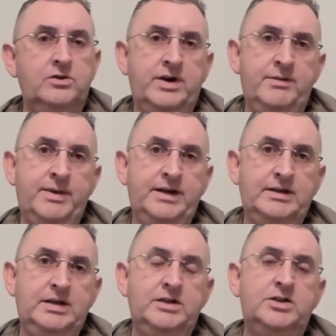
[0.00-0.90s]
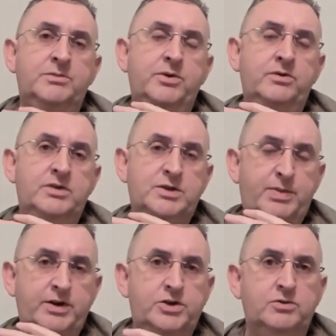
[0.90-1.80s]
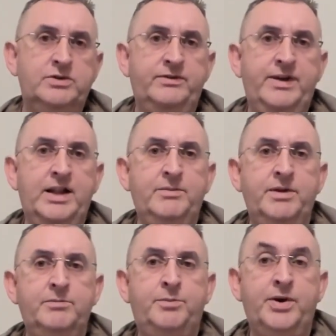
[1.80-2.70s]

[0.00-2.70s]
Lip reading: or I might teach about spiritual development,